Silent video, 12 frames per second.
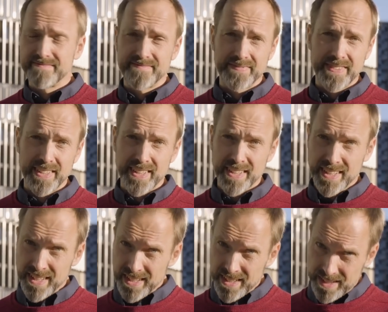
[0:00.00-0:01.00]
why you've
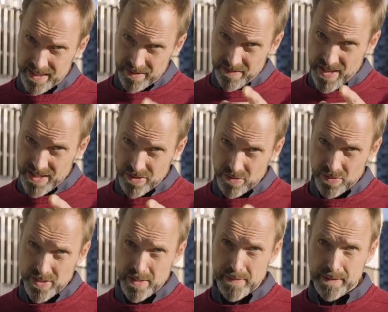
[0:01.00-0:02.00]
just rewarded your
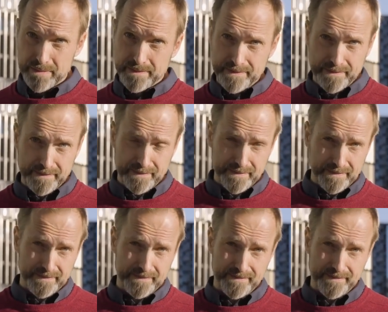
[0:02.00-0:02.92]
dog for growling.